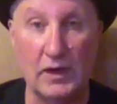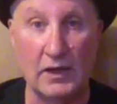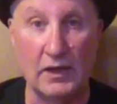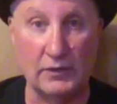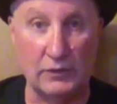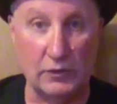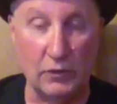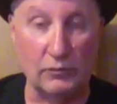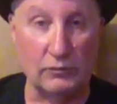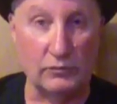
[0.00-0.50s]

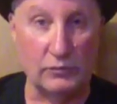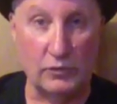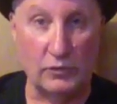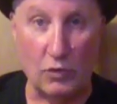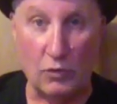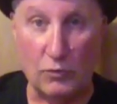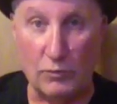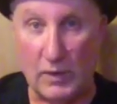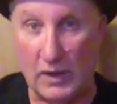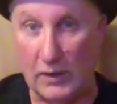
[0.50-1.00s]
Don't
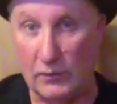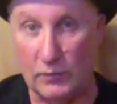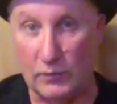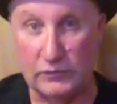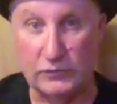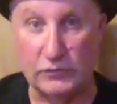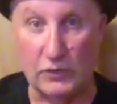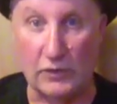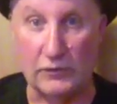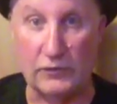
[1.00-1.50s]
go by
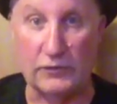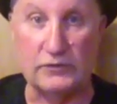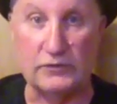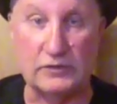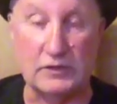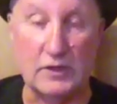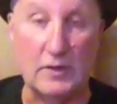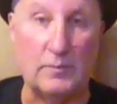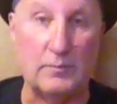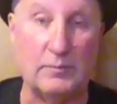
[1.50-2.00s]
what's on the
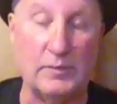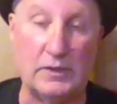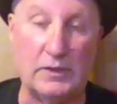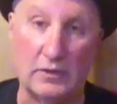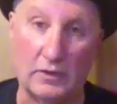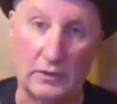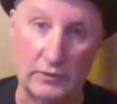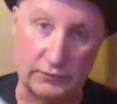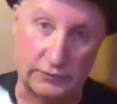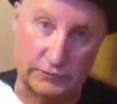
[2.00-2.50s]
slip,
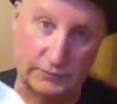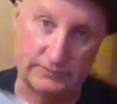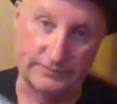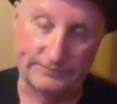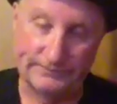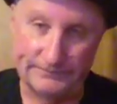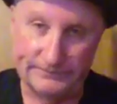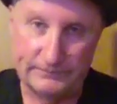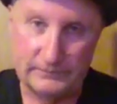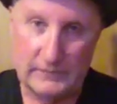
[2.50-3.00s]
because
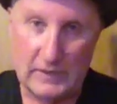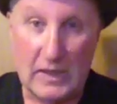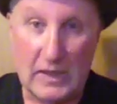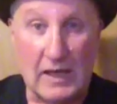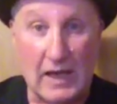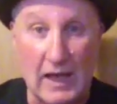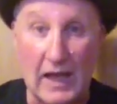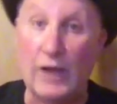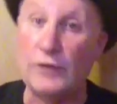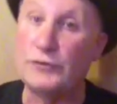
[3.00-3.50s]

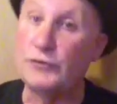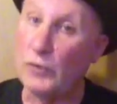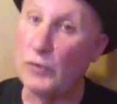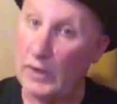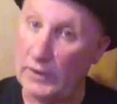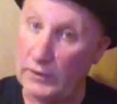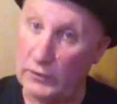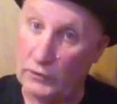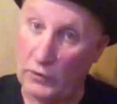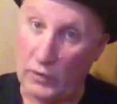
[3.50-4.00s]
I'll
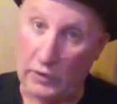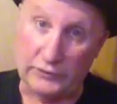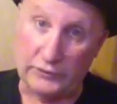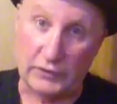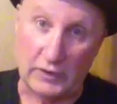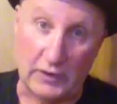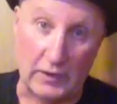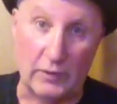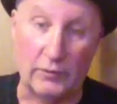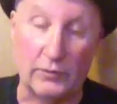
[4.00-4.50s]
try to cross
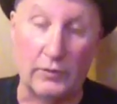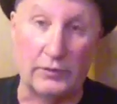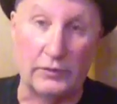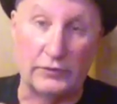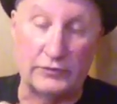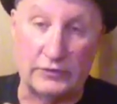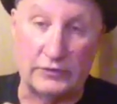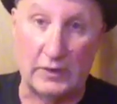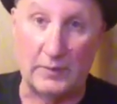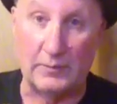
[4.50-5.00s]
that out on the
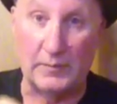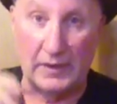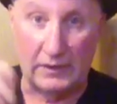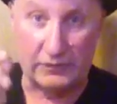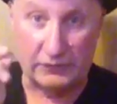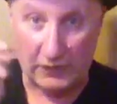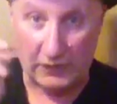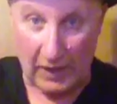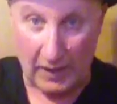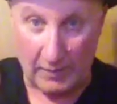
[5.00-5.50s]
slip
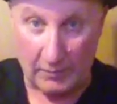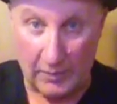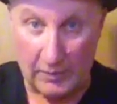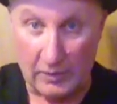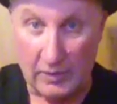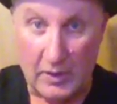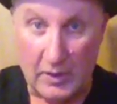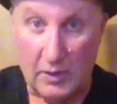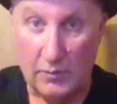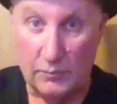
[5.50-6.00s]
next time and
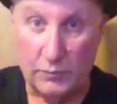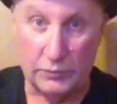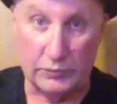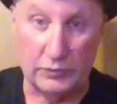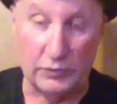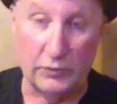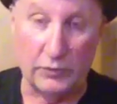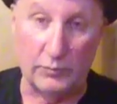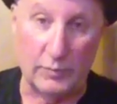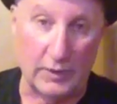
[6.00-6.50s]
put
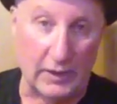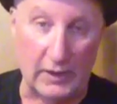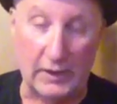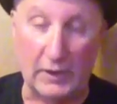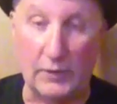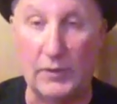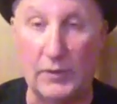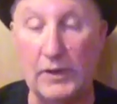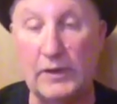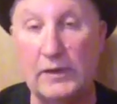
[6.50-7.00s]
the, but
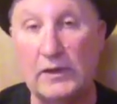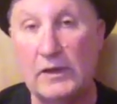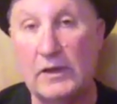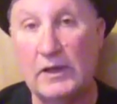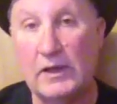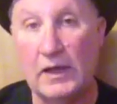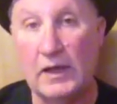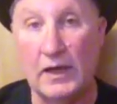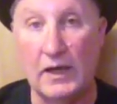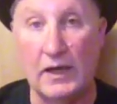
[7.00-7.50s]
anyway,
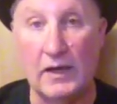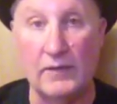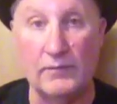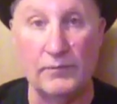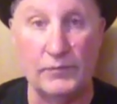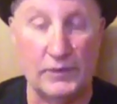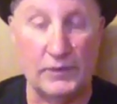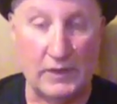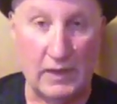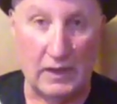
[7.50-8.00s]

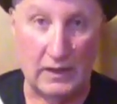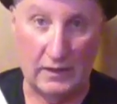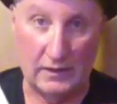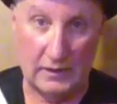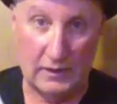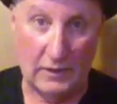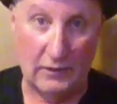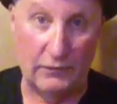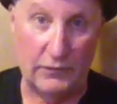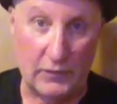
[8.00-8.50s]

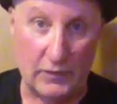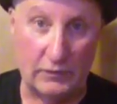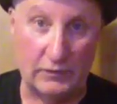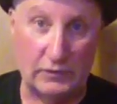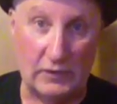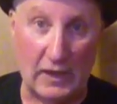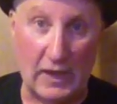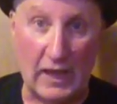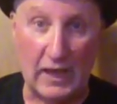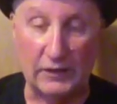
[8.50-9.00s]
if you
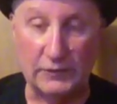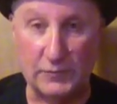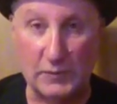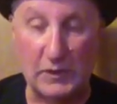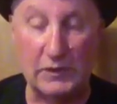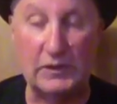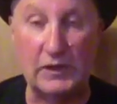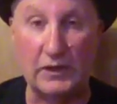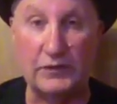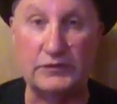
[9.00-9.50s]
ask me
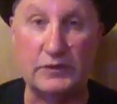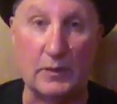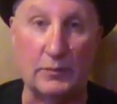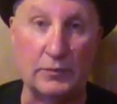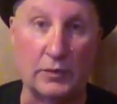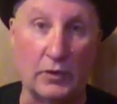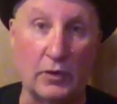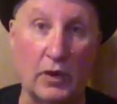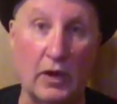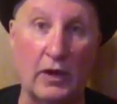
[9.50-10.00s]
to take
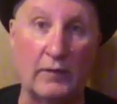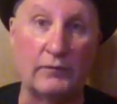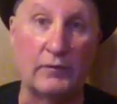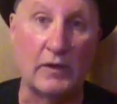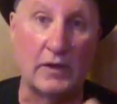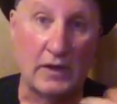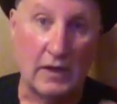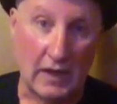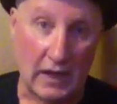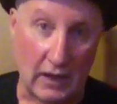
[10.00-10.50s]
something off,
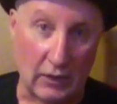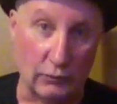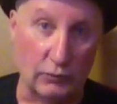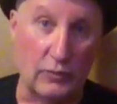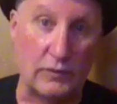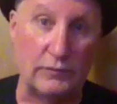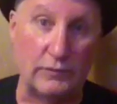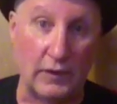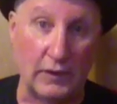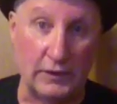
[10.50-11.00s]
I'll
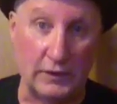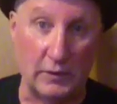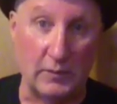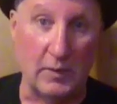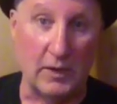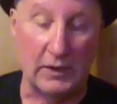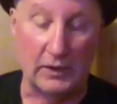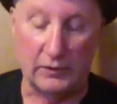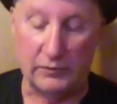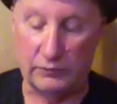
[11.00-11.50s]
refund your
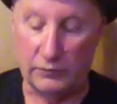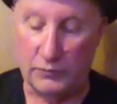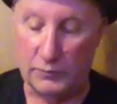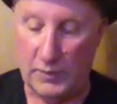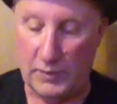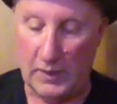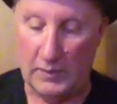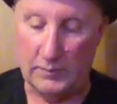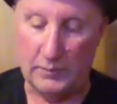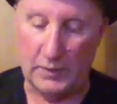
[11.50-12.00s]
money through
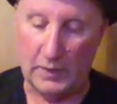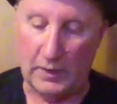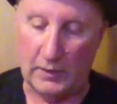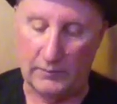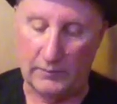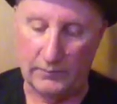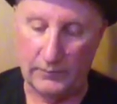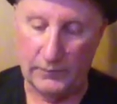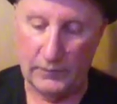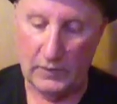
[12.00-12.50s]
PayPal.
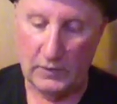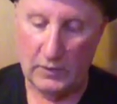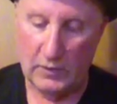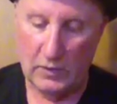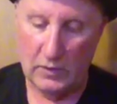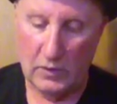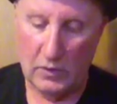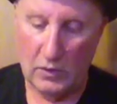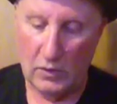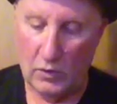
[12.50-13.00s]

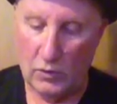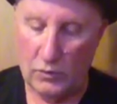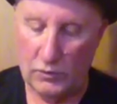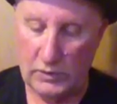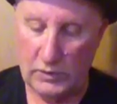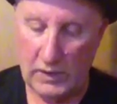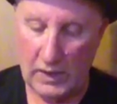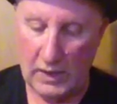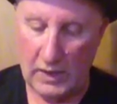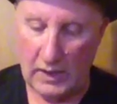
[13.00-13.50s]

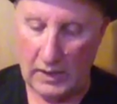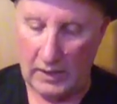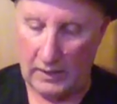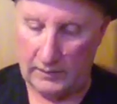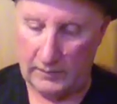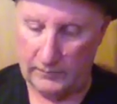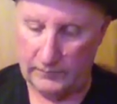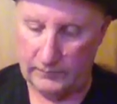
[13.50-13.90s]
Okay.